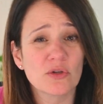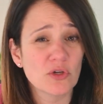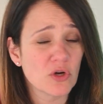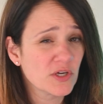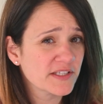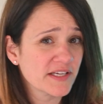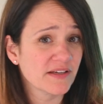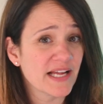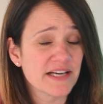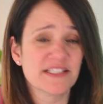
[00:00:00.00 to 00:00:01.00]
look that a
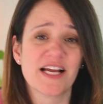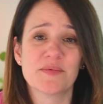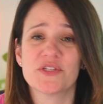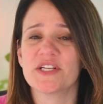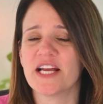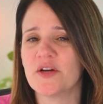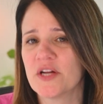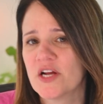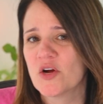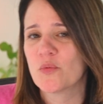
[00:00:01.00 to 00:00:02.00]
lot of times you
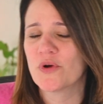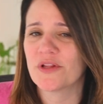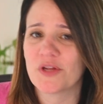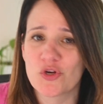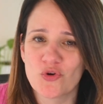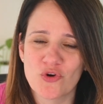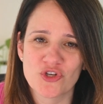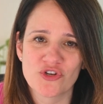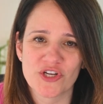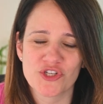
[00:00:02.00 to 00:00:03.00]
get with new
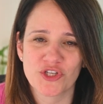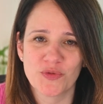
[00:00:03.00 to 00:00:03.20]
construction